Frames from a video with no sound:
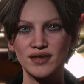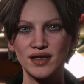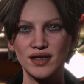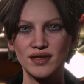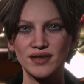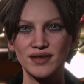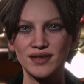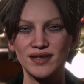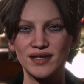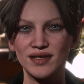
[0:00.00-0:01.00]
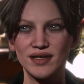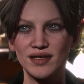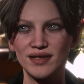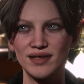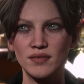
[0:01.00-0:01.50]
This
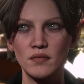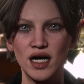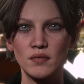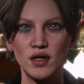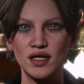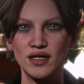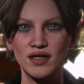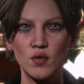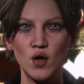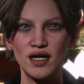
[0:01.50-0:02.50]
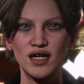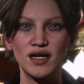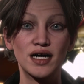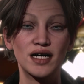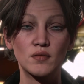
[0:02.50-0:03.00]
is, in my opinion, the one
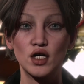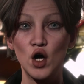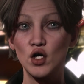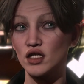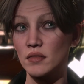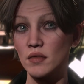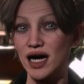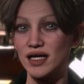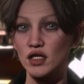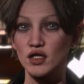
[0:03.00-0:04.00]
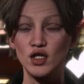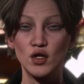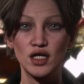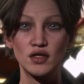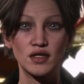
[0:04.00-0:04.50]
thing that has been holding back character
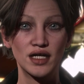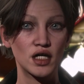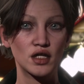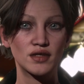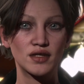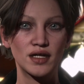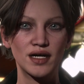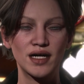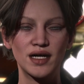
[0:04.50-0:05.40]
creator figures.